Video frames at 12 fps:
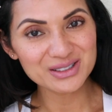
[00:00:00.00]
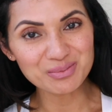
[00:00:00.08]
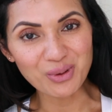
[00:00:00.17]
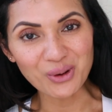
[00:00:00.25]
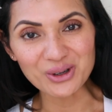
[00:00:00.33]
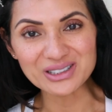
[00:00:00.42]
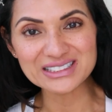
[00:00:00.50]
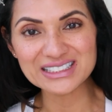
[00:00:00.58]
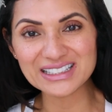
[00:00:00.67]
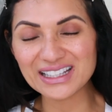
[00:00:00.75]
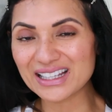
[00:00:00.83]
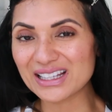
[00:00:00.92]
It's important
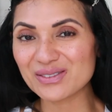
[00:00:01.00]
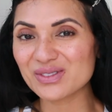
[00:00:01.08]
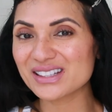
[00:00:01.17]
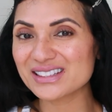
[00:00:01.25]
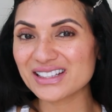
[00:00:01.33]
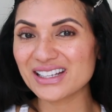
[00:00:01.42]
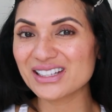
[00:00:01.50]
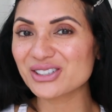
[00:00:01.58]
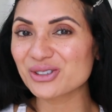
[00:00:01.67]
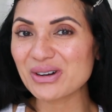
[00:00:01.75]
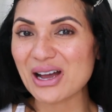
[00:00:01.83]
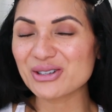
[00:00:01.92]
to keep the skin
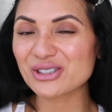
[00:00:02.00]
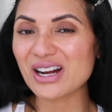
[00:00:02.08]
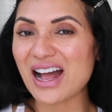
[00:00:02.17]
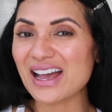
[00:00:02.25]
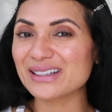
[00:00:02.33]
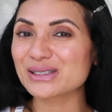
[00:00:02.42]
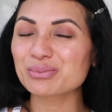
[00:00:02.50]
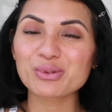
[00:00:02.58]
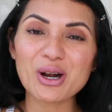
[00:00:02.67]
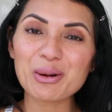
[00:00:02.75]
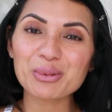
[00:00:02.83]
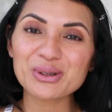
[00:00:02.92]
around your eyes
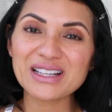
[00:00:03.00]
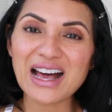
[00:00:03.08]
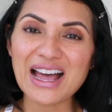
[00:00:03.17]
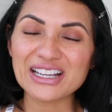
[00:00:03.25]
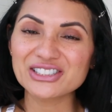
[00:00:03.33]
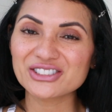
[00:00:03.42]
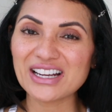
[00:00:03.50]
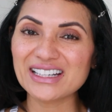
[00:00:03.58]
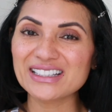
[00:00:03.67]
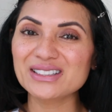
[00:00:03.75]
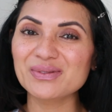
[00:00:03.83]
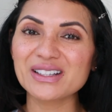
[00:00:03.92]
properly
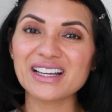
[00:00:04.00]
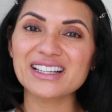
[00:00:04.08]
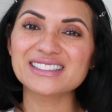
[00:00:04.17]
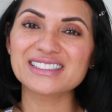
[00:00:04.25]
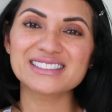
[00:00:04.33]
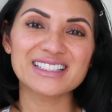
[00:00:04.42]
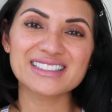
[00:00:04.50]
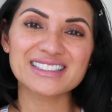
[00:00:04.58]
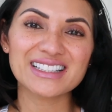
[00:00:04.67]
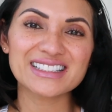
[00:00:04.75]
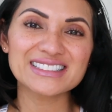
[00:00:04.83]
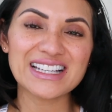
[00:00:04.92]
hydrated because it
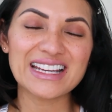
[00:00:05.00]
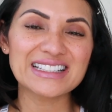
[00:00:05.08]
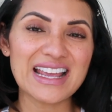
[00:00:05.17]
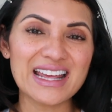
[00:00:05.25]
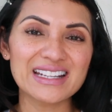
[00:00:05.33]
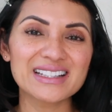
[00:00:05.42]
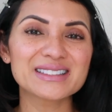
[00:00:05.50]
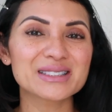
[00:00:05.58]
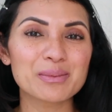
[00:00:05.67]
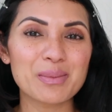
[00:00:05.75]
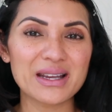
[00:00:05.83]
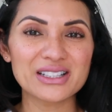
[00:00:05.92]
doesn't contain any
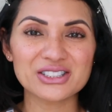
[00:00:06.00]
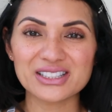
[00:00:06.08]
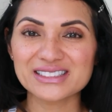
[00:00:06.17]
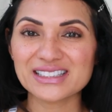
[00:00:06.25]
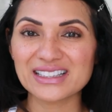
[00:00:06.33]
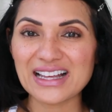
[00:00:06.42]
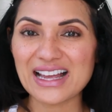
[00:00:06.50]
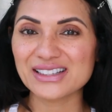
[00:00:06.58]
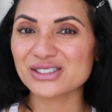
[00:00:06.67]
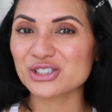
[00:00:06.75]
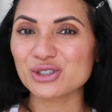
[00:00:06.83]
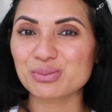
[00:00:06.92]
sebaceous
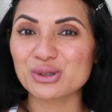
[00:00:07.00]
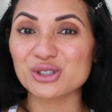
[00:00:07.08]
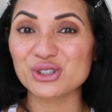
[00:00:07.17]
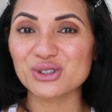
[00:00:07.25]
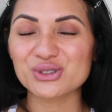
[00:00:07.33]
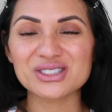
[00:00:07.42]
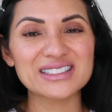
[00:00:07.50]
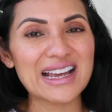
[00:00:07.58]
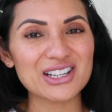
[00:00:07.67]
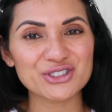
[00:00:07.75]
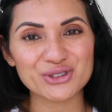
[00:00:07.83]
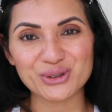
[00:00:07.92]
glands to produce
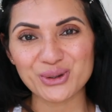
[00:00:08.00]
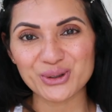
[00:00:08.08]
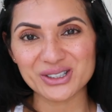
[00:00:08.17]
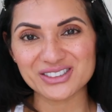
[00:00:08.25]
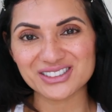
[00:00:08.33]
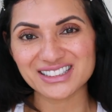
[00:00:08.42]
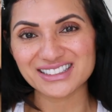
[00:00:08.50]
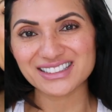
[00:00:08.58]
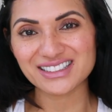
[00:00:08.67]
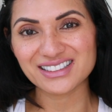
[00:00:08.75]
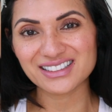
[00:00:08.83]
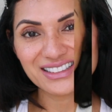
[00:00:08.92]
natural oils.
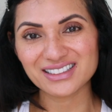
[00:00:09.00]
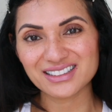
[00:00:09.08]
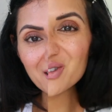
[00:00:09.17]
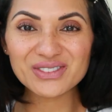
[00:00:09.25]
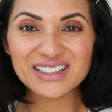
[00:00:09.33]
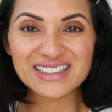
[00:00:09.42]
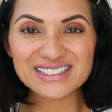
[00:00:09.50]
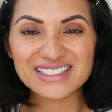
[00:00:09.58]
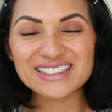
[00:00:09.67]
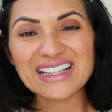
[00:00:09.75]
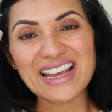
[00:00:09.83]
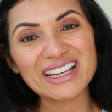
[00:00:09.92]

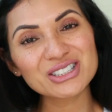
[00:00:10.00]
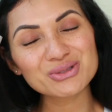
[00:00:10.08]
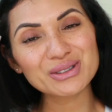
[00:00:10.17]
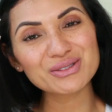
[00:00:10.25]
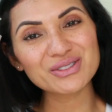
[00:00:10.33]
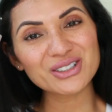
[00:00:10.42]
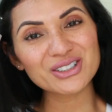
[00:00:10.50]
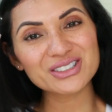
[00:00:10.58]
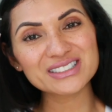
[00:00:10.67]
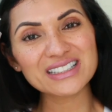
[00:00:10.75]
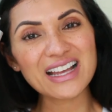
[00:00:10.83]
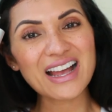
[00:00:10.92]
Exuviance's Age
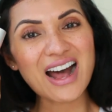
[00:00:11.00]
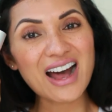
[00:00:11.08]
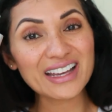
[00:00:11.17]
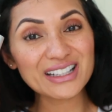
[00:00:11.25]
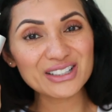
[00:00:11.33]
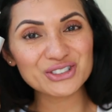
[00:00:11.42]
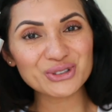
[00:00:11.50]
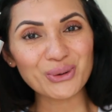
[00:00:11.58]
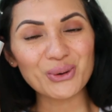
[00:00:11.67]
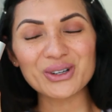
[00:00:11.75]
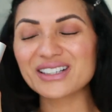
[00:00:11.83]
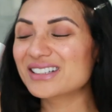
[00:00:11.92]
Reverse Eye
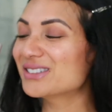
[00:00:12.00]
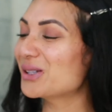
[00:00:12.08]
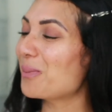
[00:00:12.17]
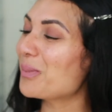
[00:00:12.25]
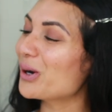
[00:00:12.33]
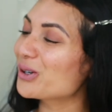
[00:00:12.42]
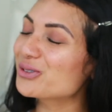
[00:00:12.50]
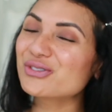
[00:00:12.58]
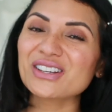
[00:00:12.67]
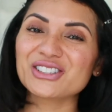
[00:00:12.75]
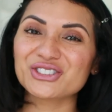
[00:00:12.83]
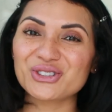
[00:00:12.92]
Contour is the
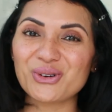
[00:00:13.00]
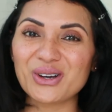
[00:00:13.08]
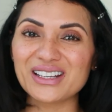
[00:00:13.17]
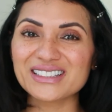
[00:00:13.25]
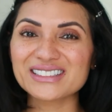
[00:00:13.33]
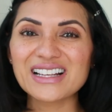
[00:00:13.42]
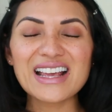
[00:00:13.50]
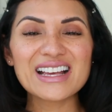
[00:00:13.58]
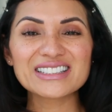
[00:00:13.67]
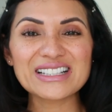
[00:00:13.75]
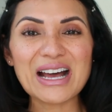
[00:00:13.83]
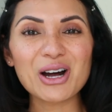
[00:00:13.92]
perfect choice
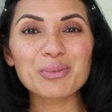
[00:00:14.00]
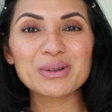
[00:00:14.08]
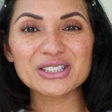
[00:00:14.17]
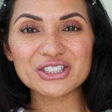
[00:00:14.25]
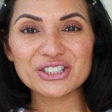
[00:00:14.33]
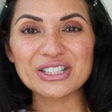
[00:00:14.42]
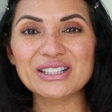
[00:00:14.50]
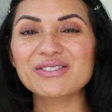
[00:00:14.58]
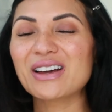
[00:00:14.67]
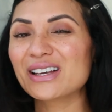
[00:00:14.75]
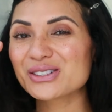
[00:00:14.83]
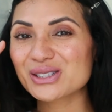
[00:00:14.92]
to help
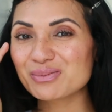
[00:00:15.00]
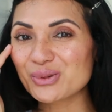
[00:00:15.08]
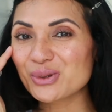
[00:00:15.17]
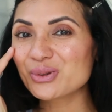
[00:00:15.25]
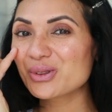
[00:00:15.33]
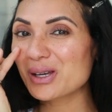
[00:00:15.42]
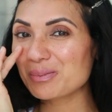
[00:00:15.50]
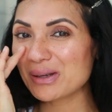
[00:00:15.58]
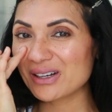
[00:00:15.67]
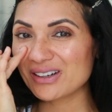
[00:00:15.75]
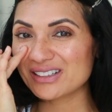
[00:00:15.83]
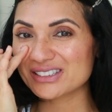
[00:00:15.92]
achieve a smooth
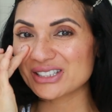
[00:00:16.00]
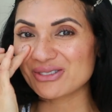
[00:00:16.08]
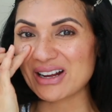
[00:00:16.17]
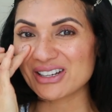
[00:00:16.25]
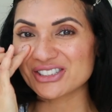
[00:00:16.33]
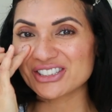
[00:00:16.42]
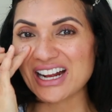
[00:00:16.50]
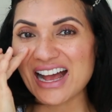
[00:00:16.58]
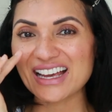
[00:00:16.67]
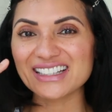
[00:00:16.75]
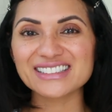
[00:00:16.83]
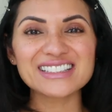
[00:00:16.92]
appearance around your
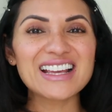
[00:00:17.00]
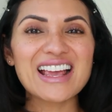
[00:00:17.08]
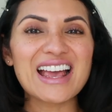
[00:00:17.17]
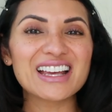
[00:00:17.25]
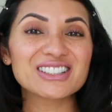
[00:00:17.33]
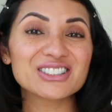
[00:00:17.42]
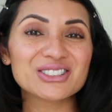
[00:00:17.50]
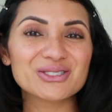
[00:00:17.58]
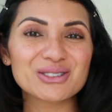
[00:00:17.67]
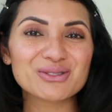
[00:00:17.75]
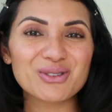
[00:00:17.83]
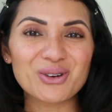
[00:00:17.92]
eyes and
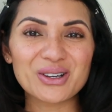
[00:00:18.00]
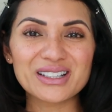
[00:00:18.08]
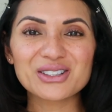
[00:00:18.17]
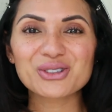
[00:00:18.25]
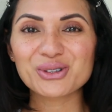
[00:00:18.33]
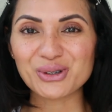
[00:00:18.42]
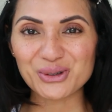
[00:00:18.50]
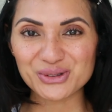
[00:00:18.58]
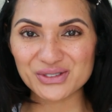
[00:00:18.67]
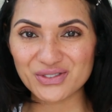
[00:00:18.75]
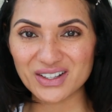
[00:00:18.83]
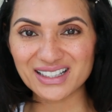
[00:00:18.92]
to avoid
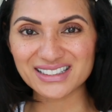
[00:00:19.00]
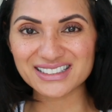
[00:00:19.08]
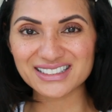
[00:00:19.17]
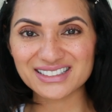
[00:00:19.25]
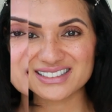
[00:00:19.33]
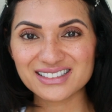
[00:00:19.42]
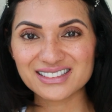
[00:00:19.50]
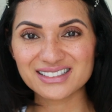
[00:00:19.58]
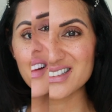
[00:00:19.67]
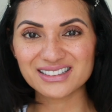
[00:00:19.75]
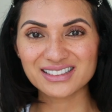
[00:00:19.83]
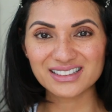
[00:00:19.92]
crow's feet.
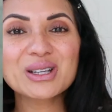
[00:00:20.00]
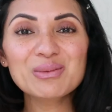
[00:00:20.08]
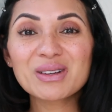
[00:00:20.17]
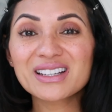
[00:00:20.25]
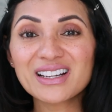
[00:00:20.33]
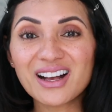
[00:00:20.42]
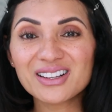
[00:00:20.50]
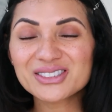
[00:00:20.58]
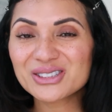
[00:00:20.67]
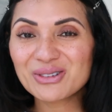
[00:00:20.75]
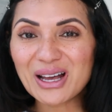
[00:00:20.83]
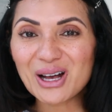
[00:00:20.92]
The cream can
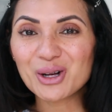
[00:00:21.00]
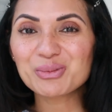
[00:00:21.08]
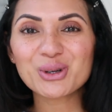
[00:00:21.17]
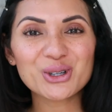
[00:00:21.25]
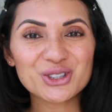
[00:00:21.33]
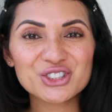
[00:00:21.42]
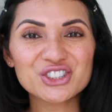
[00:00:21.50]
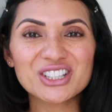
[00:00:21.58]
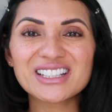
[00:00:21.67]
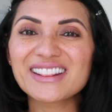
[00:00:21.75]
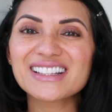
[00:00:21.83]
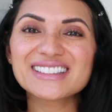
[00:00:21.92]
also help
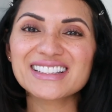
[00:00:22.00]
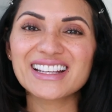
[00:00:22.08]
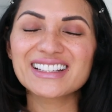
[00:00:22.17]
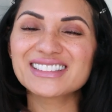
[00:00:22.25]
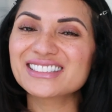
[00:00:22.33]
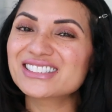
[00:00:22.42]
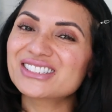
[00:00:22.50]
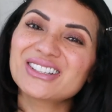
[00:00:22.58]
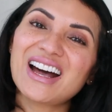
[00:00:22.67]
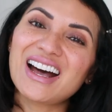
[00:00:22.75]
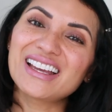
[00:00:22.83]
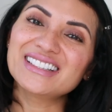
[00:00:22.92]
cushion the skin to
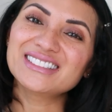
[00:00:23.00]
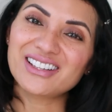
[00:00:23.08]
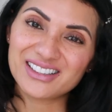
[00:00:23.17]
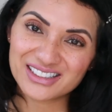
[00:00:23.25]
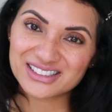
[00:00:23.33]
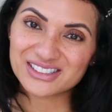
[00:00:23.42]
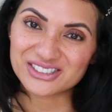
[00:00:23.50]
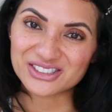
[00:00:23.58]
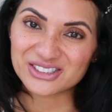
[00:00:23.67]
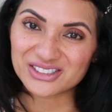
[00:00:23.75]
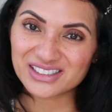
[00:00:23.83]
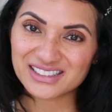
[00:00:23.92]
hide dark
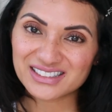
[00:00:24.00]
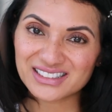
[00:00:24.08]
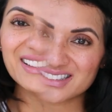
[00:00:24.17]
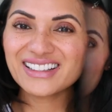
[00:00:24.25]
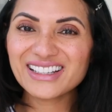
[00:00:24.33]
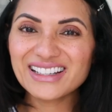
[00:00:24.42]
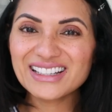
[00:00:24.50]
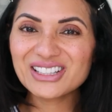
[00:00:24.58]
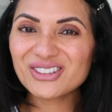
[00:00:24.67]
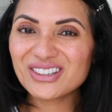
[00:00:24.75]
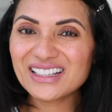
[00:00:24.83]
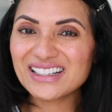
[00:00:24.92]
circles. The key
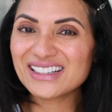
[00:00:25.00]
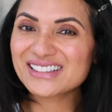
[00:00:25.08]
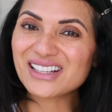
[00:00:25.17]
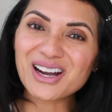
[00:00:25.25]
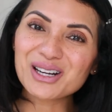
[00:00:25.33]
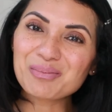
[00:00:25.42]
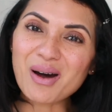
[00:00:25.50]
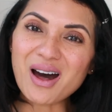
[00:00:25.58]
ingredients are